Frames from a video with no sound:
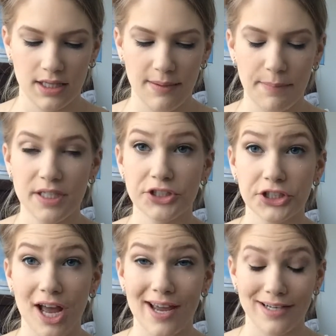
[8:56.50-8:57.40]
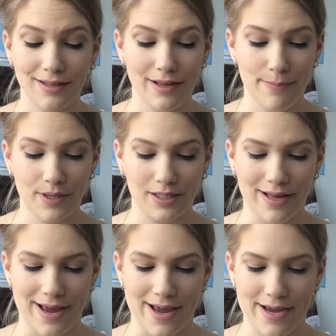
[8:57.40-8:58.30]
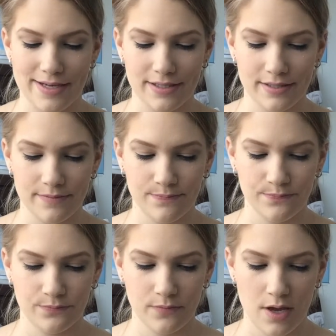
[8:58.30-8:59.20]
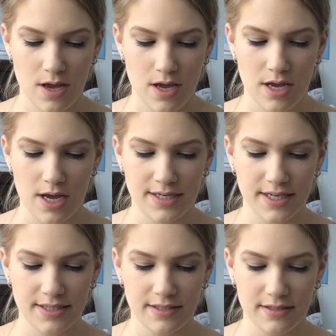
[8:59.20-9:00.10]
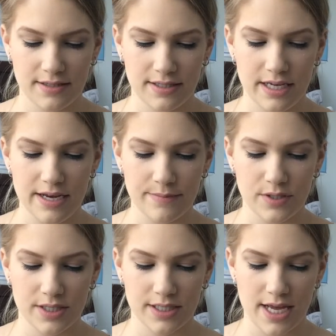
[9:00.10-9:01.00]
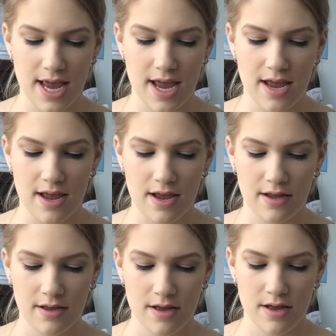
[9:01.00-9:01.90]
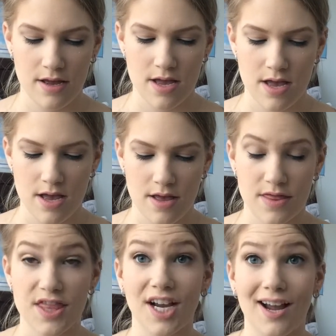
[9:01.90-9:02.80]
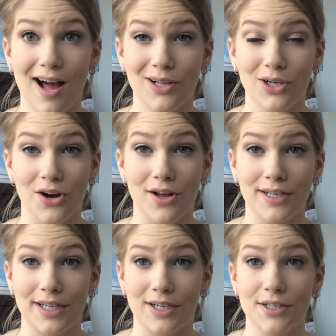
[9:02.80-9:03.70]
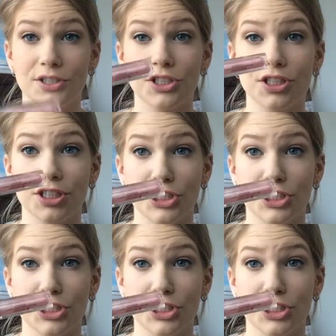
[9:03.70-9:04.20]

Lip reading: Lip and Shine lip glaze. It doesn't seem to say the color on here. It's just a